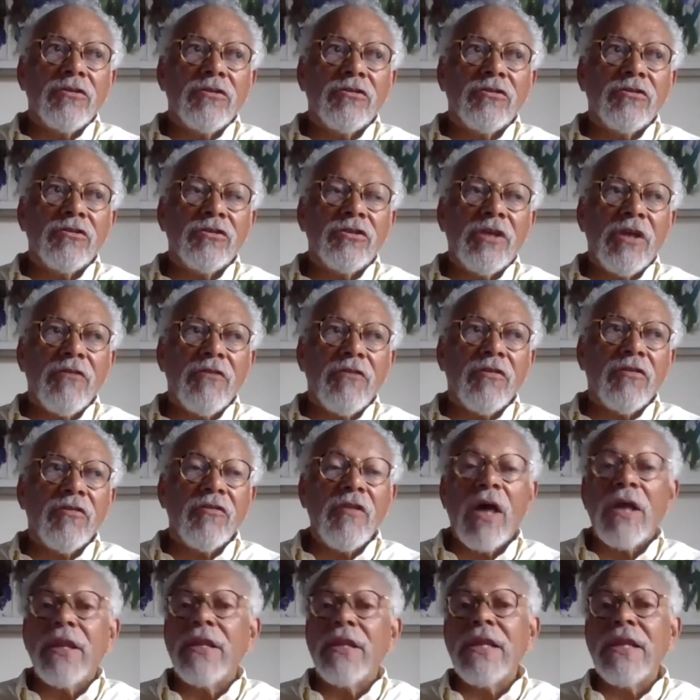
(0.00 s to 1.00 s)
you suggest
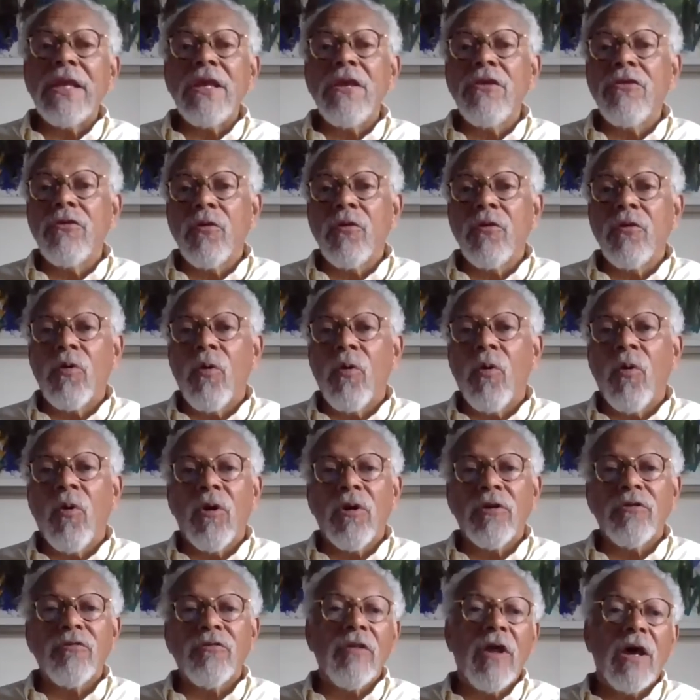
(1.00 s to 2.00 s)
it's not an either
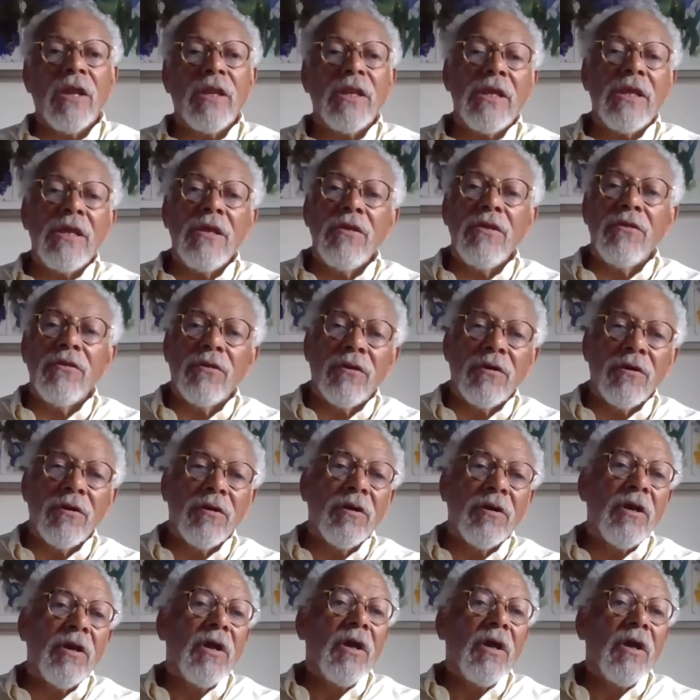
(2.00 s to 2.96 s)
or, not either